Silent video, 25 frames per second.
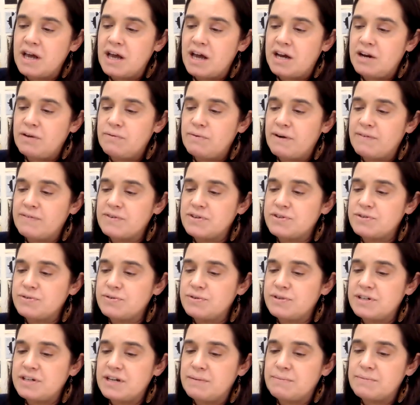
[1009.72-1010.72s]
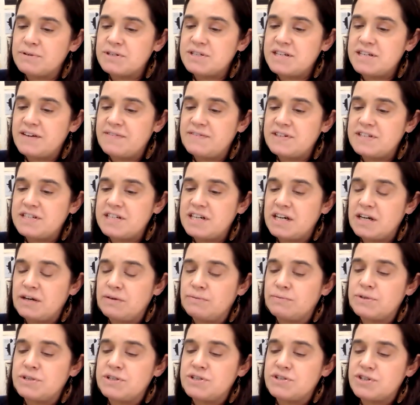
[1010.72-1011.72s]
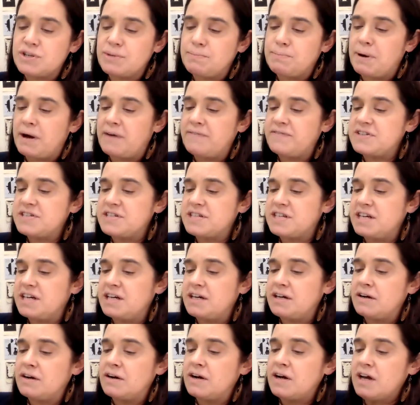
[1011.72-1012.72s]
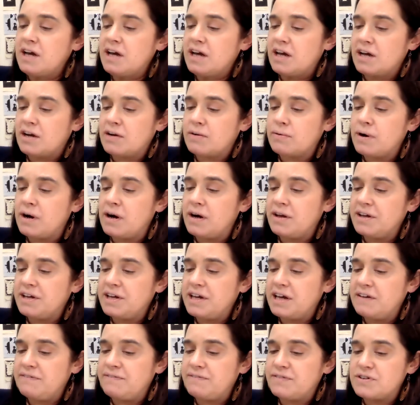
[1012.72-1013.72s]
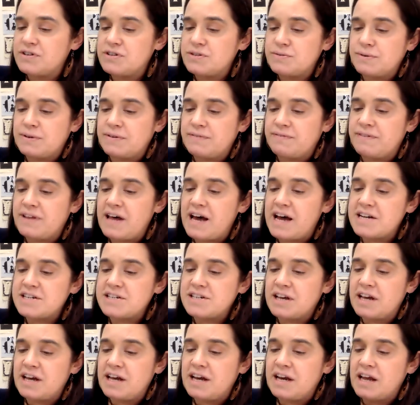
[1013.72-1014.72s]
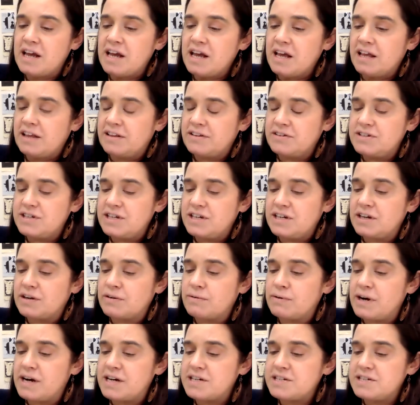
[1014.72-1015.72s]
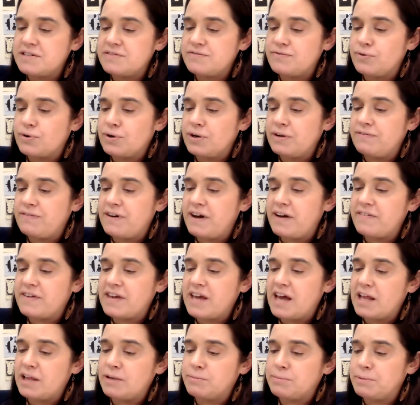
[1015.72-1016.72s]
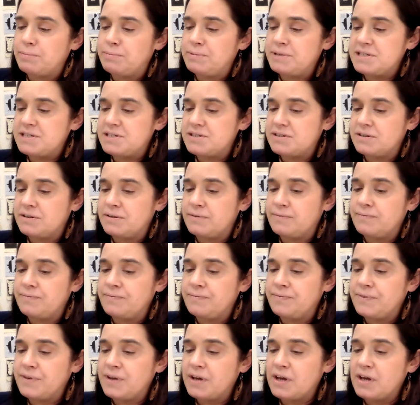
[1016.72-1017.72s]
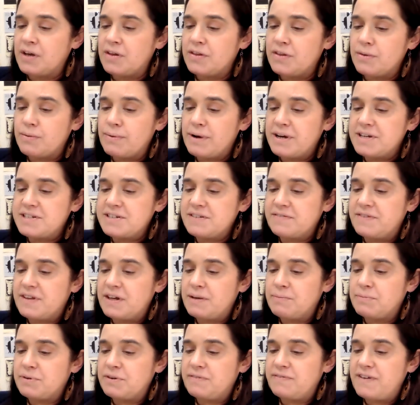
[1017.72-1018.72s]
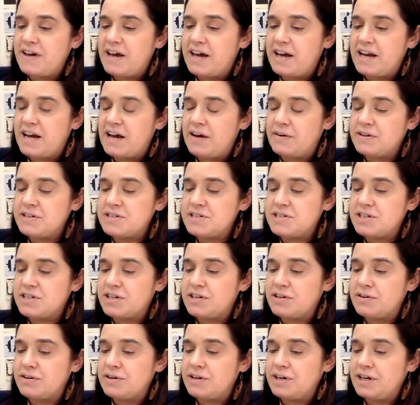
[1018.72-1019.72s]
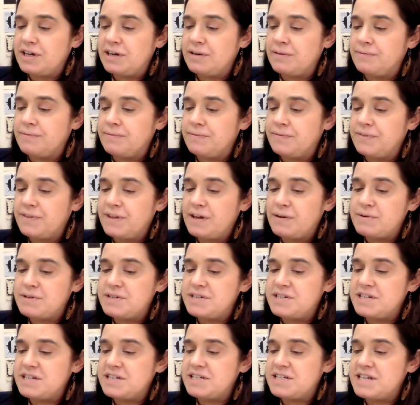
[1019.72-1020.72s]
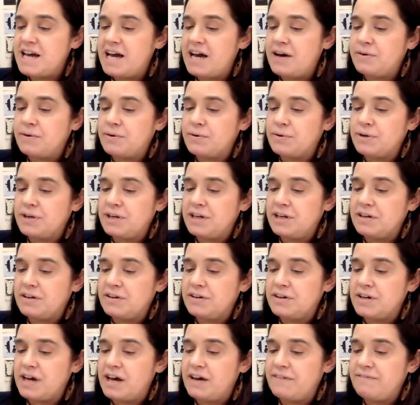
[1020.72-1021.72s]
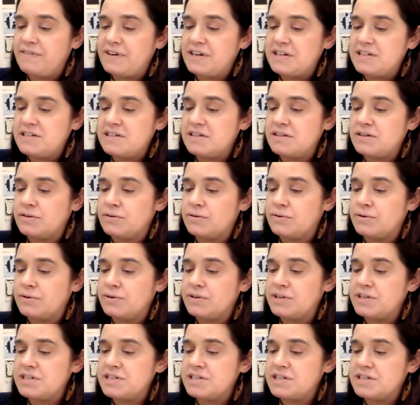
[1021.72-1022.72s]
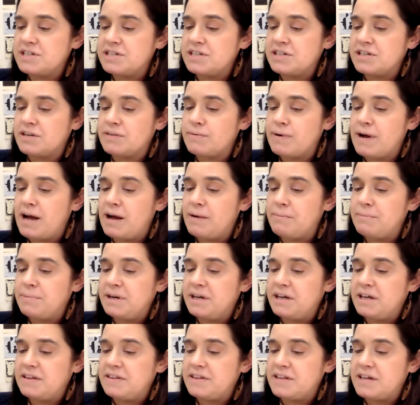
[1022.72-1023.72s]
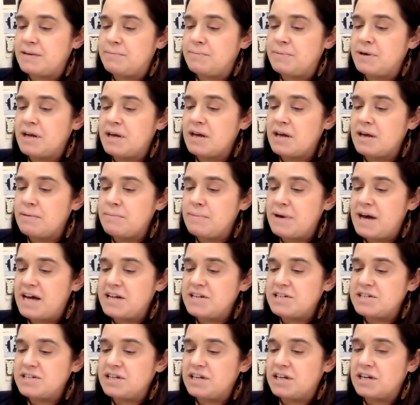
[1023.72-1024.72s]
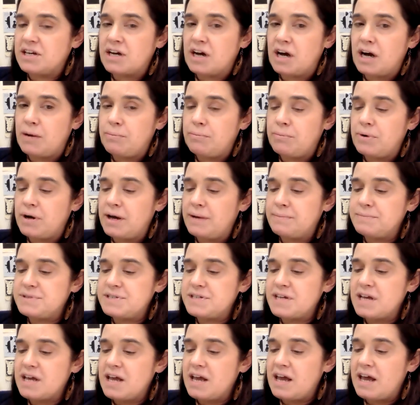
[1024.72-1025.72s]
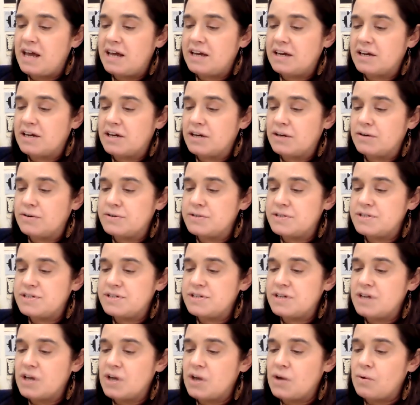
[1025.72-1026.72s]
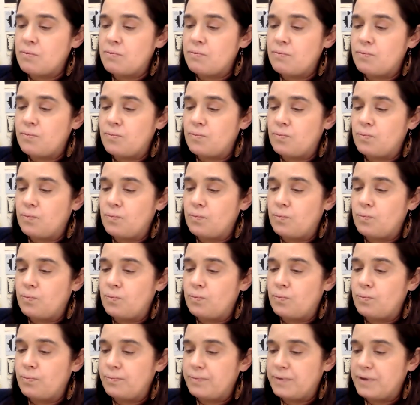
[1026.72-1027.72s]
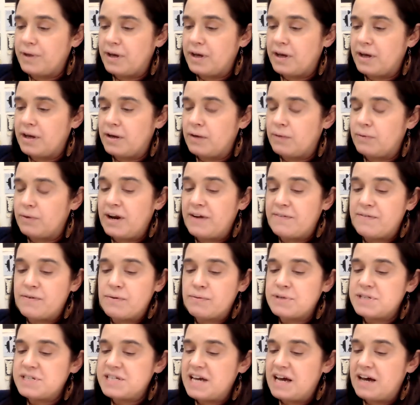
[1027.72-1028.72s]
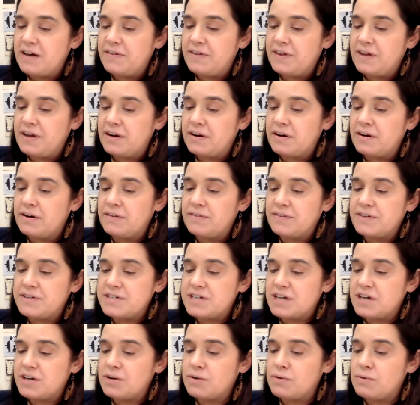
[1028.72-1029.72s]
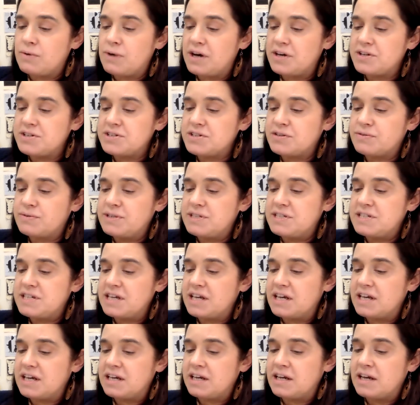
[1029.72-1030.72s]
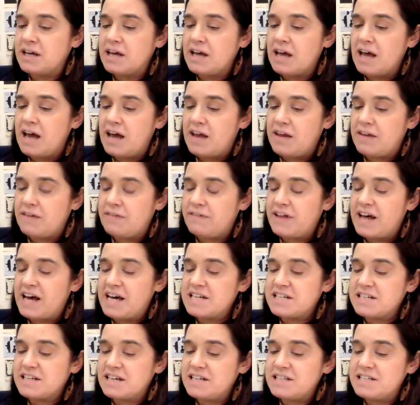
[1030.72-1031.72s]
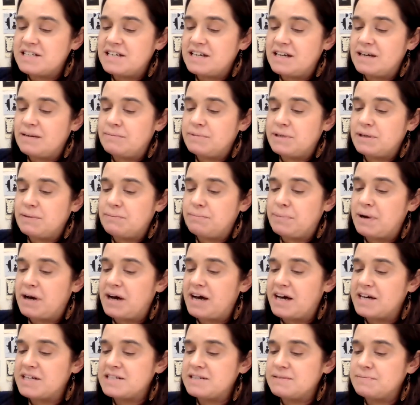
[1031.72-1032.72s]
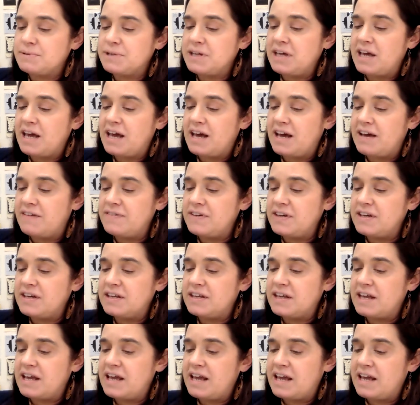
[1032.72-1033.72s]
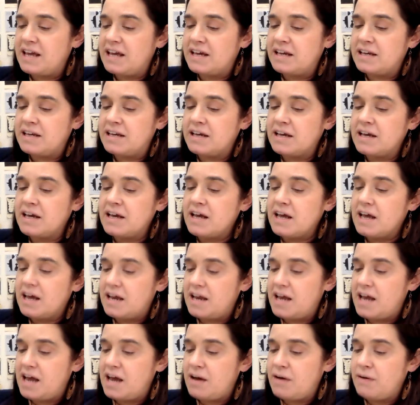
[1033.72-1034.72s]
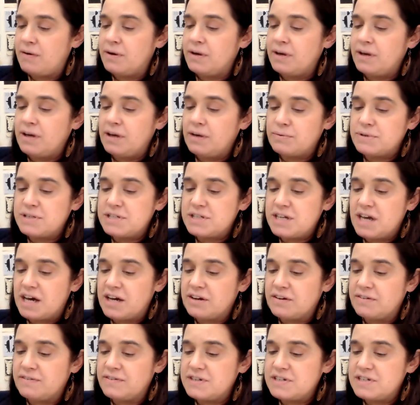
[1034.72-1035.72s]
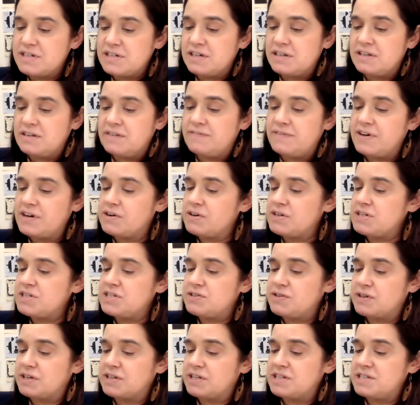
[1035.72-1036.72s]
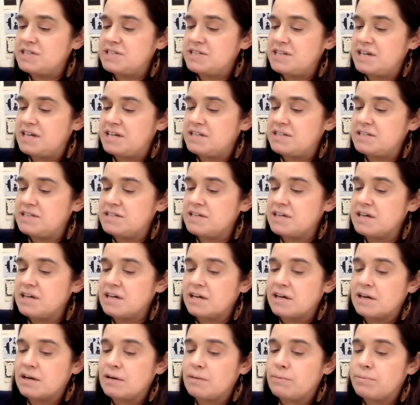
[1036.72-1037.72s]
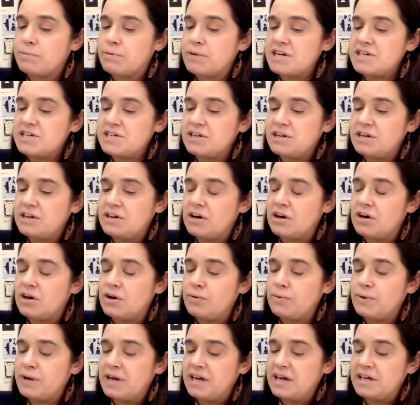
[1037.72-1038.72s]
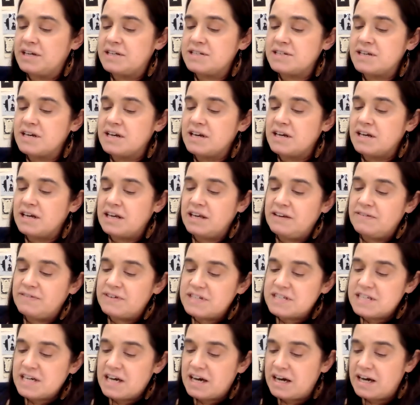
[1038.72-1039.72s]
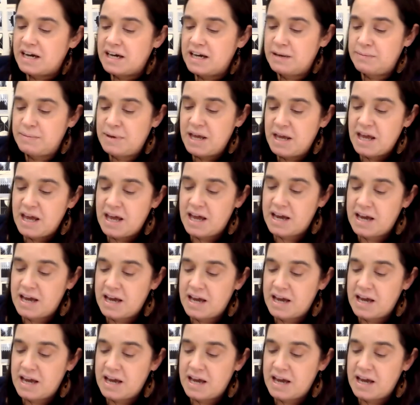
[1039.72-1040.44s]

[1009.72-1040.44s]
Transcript: and whoever drew the number 17 would strip off his gear and crawl in headfirst with a flashlight and Lieutenant Cross's 45 caliber pistol. The rest of them would fan out as security. They would sit down or kneel, not facing the hole, listening to the ground beneath them, imagining cobwebs and ghosts. Uh, whatever was down there, the tunnel wall squeezing in, how the flashlight seemed impossibly heavy in the hand, and how it was tunnel vision in the very strictest sense, compression in all ways, even time, and